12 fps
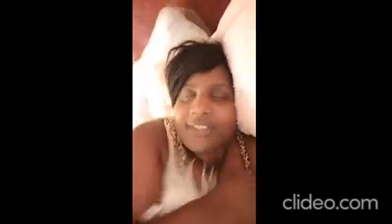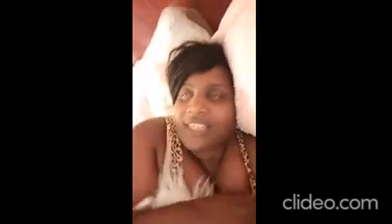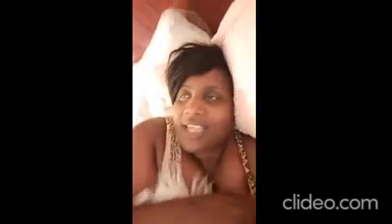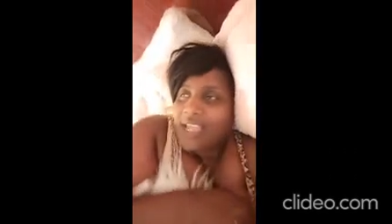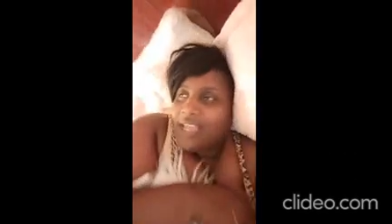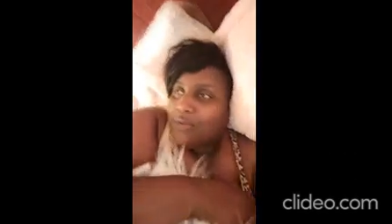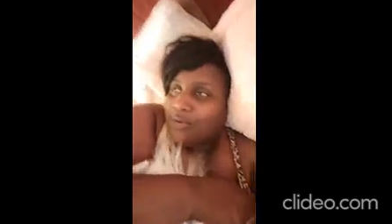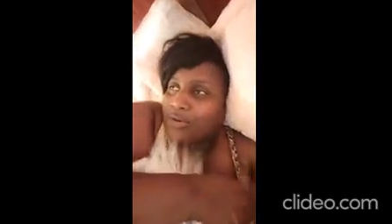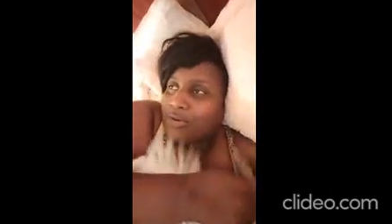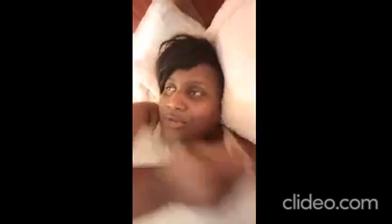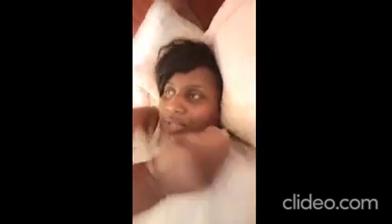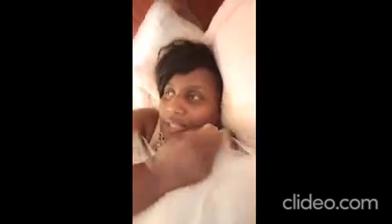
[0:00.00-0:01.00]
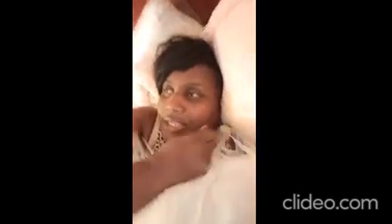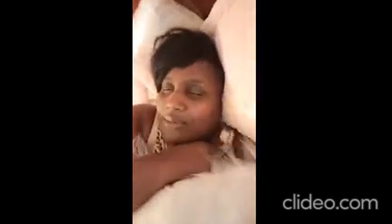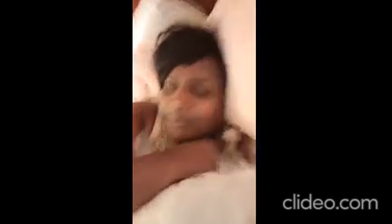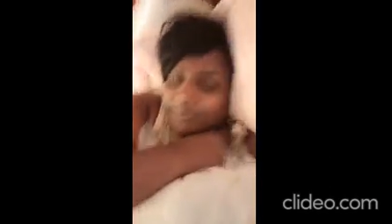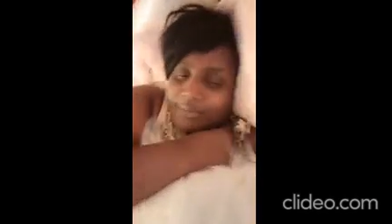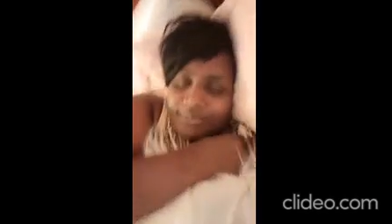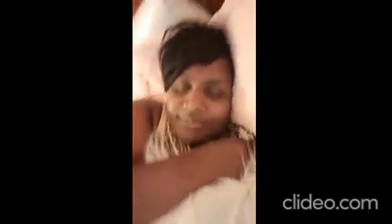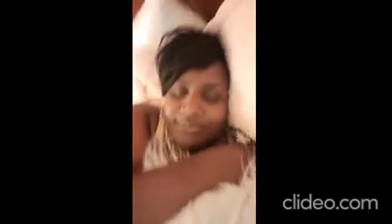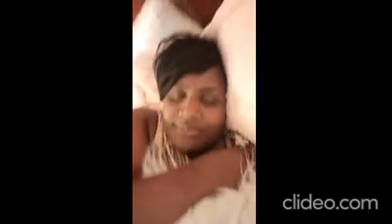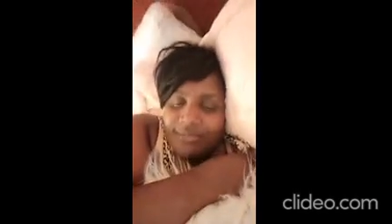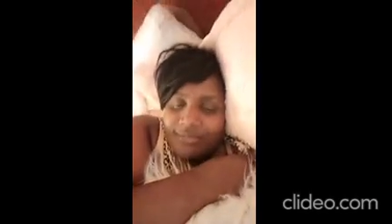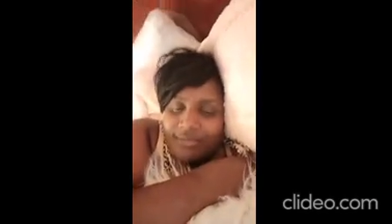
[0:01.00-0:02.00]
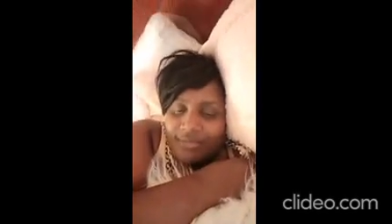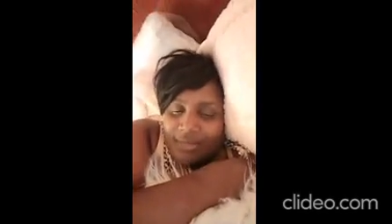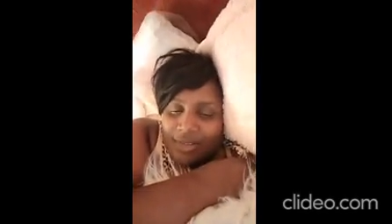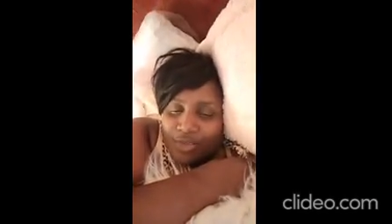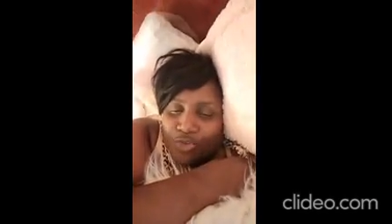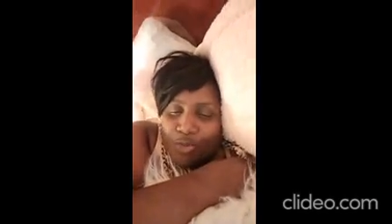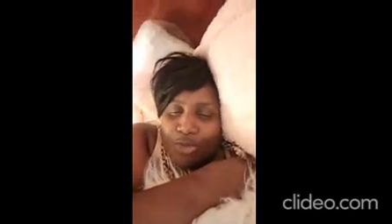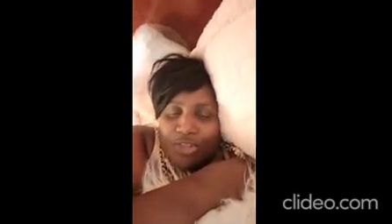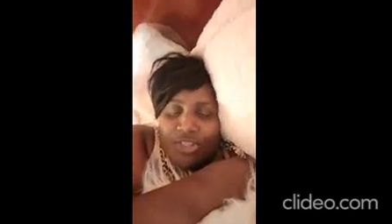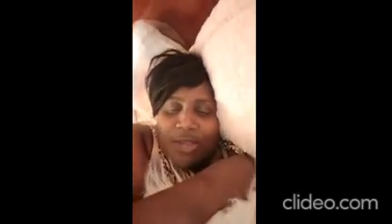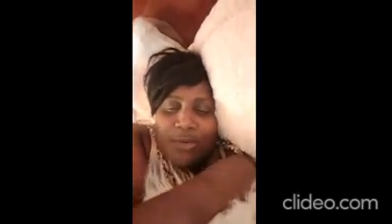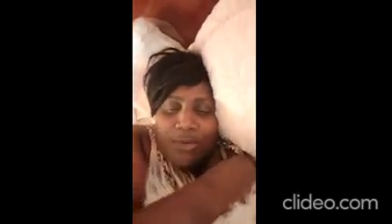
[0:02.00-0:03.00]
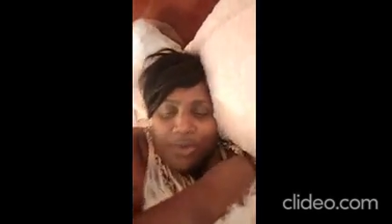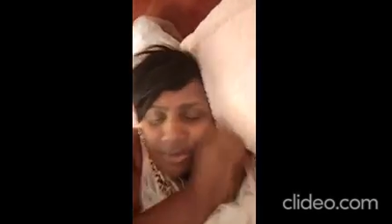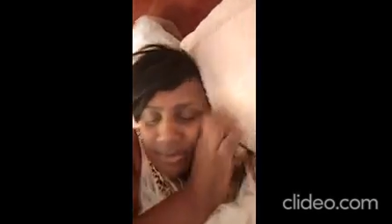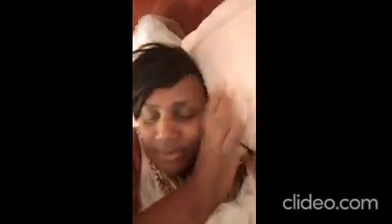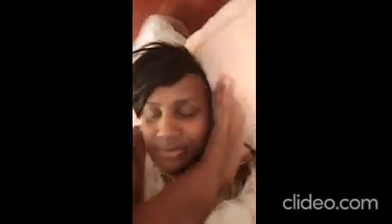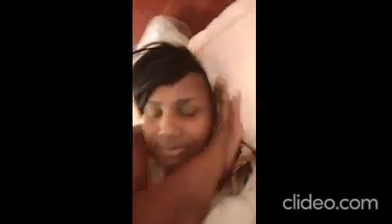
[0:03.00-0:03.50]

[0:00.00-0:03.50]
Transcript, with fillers: can't know the name. Too much I don't know.